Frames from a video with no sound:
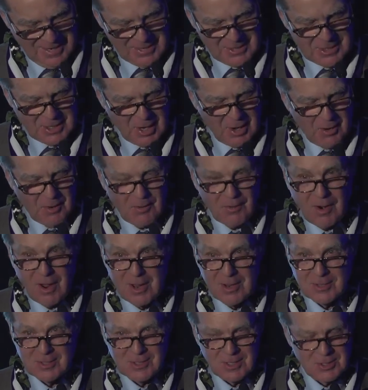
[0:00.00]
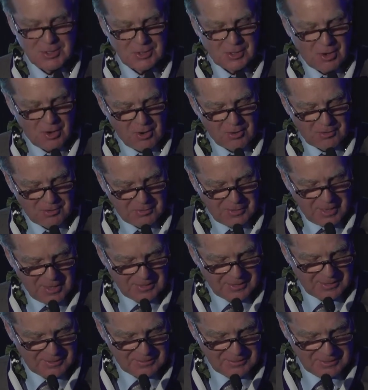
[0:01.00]
terrorized the Chicago
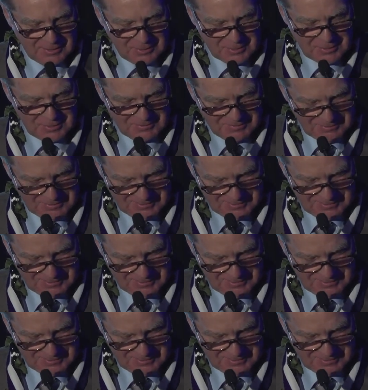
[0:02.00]
Catholic League's.